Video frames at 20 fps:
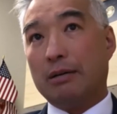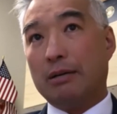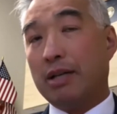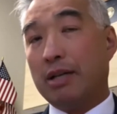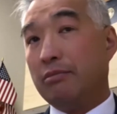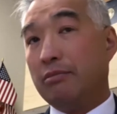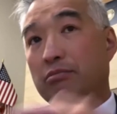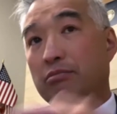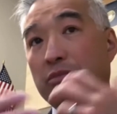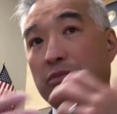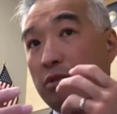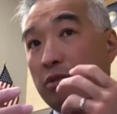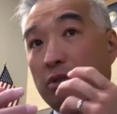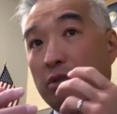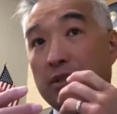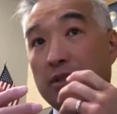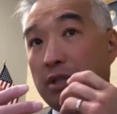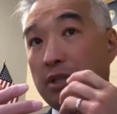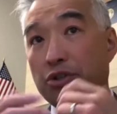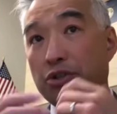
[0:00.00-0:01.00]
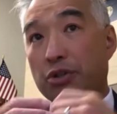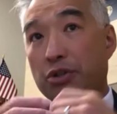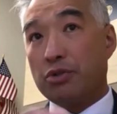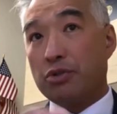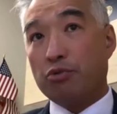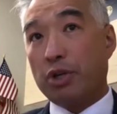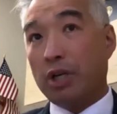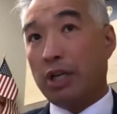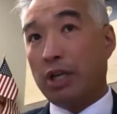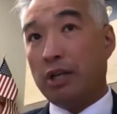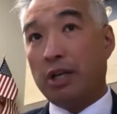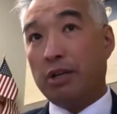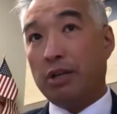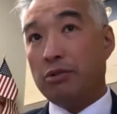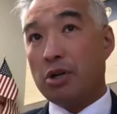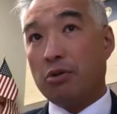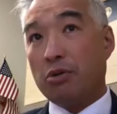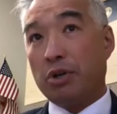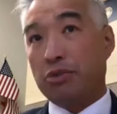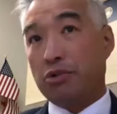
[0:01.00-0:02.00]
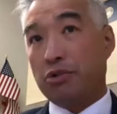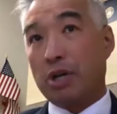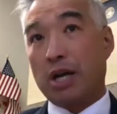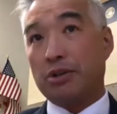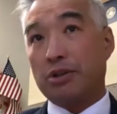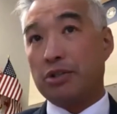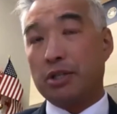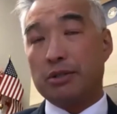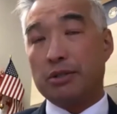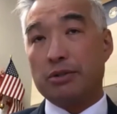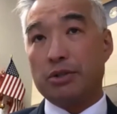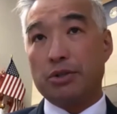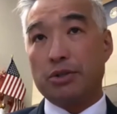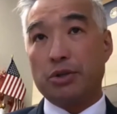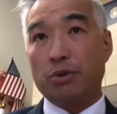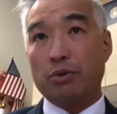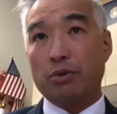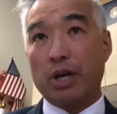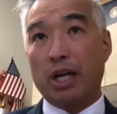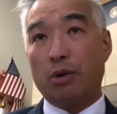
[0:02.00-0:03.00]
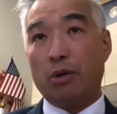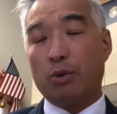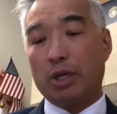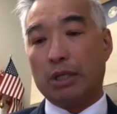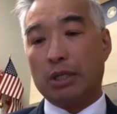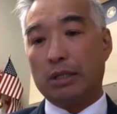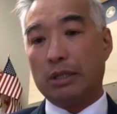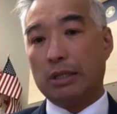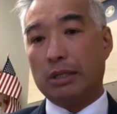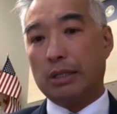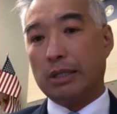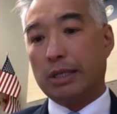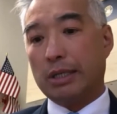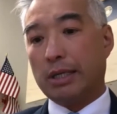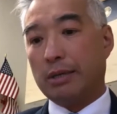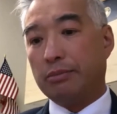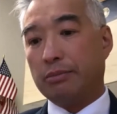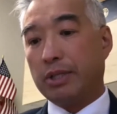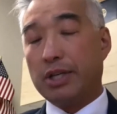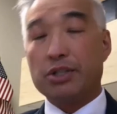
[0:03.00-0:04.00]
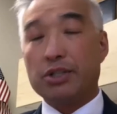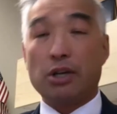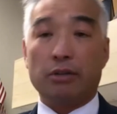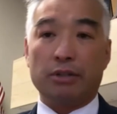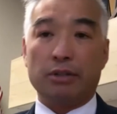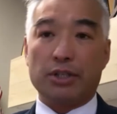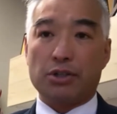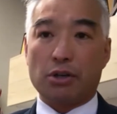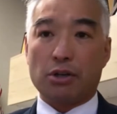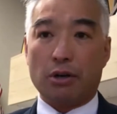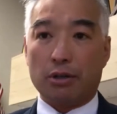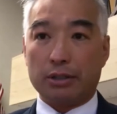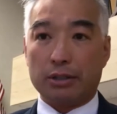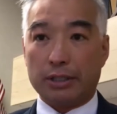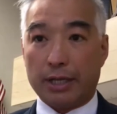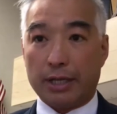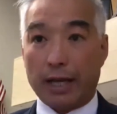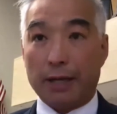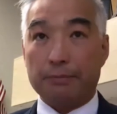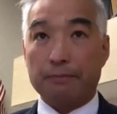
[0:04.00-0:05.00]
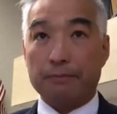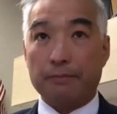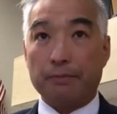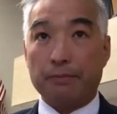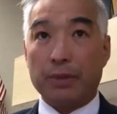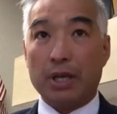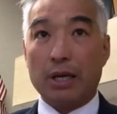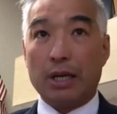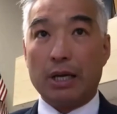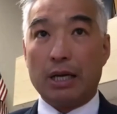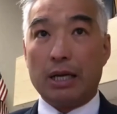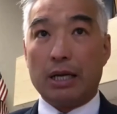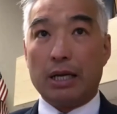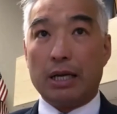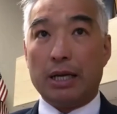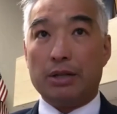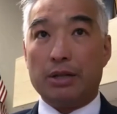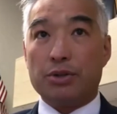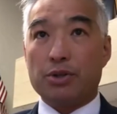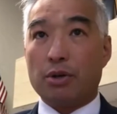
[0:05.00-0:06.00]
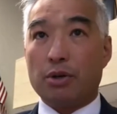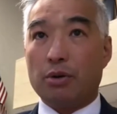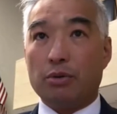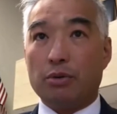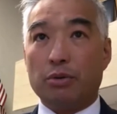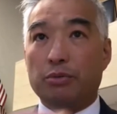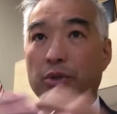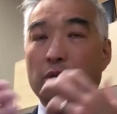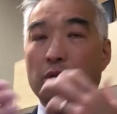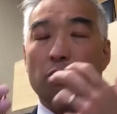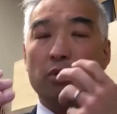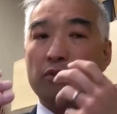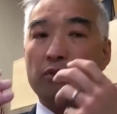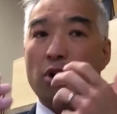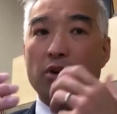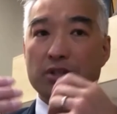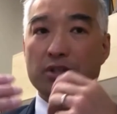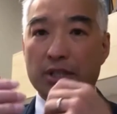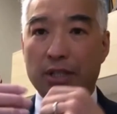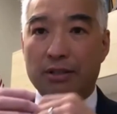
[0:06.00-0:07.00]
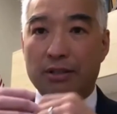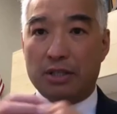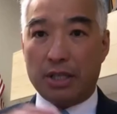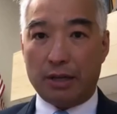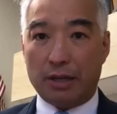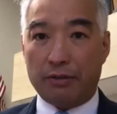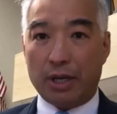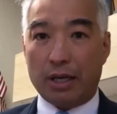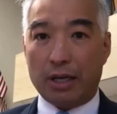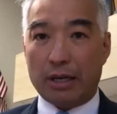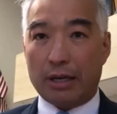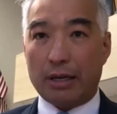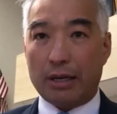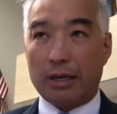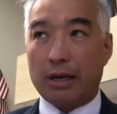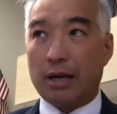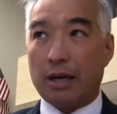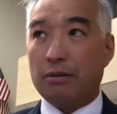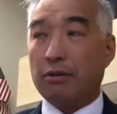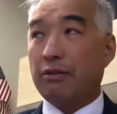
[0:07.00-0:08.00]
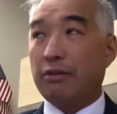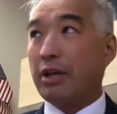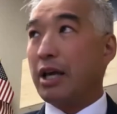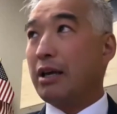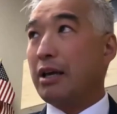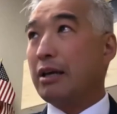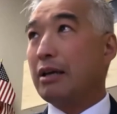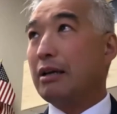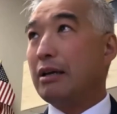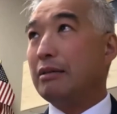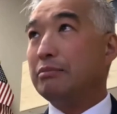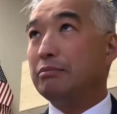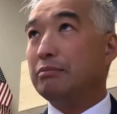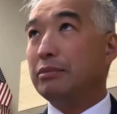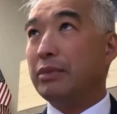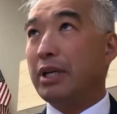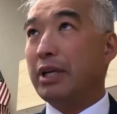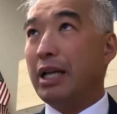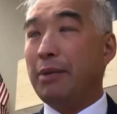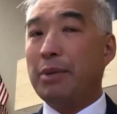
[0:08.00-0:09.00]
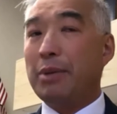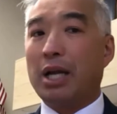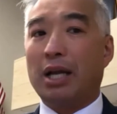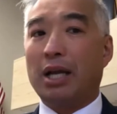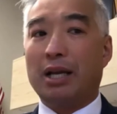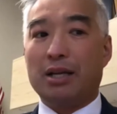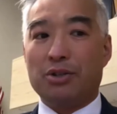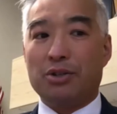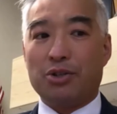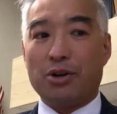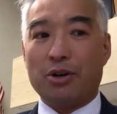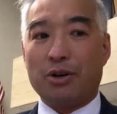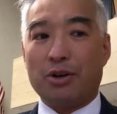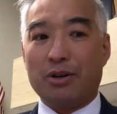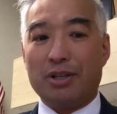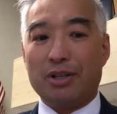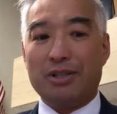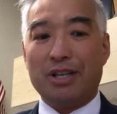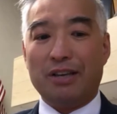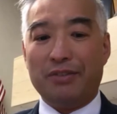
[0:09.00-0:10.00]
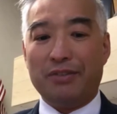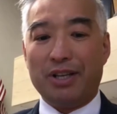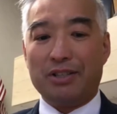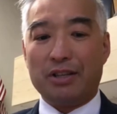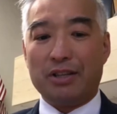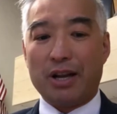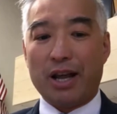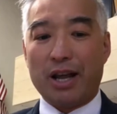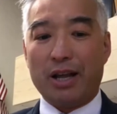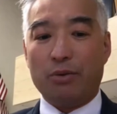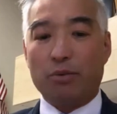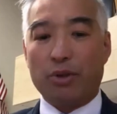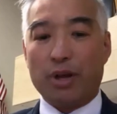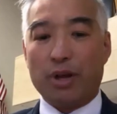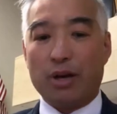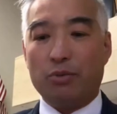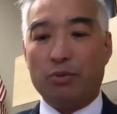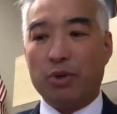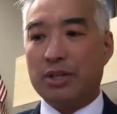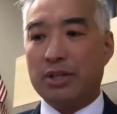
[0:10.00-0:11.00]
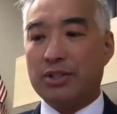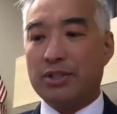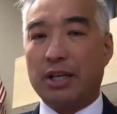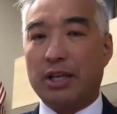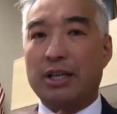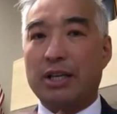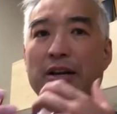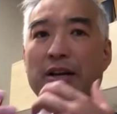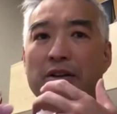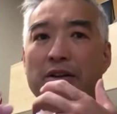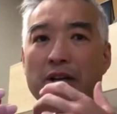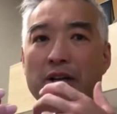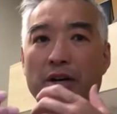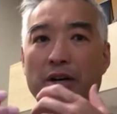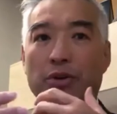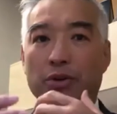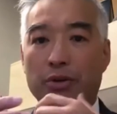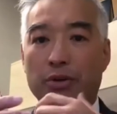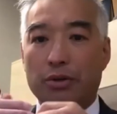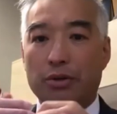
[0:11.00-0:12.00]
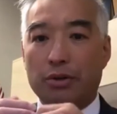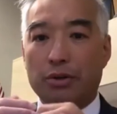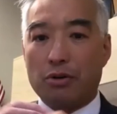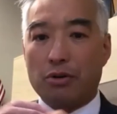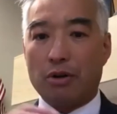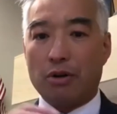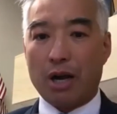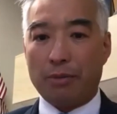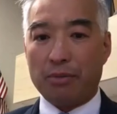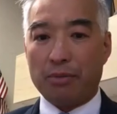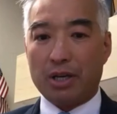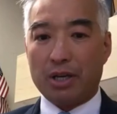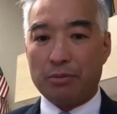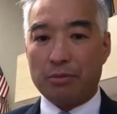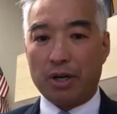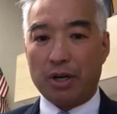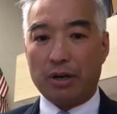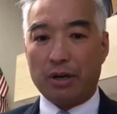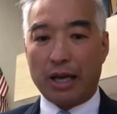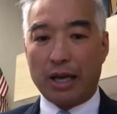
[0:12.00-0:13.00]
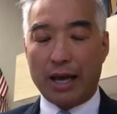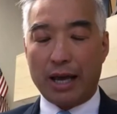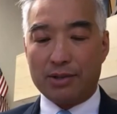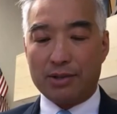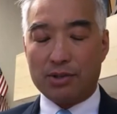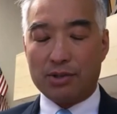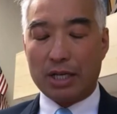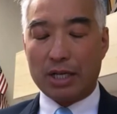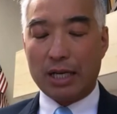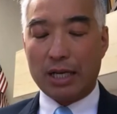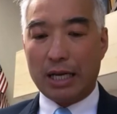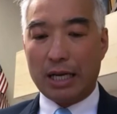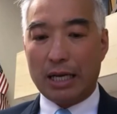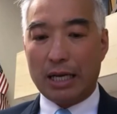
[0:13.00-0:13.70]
And these issues really need no introductions to anyone that is on this call today. And so, we've all seen the TV, and I don't think anybody can turn on the TV today without witnessing yet another crime committed against